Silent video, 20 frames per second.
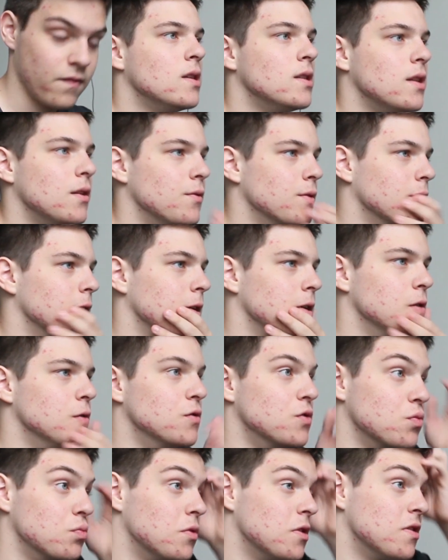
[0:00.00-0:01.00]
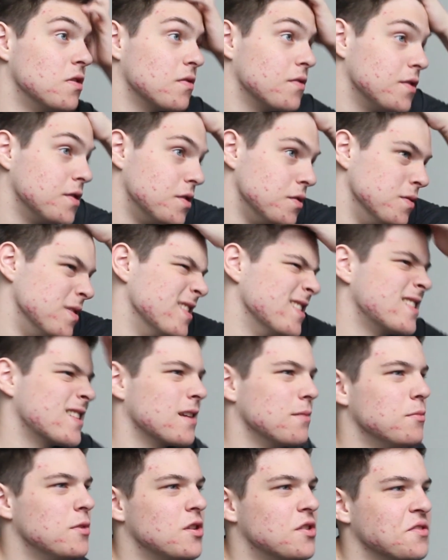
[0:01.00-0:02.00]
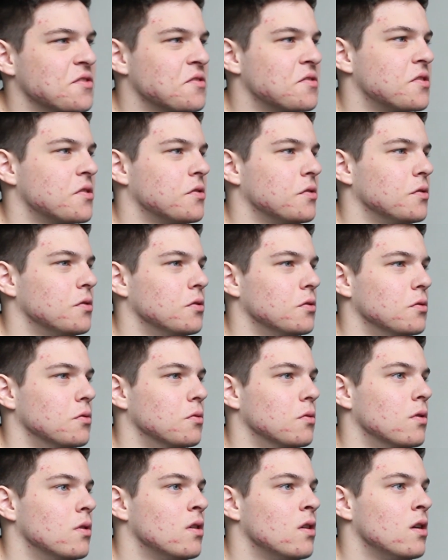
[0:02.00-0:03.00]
And I'm going to use Win32 Disk Imager to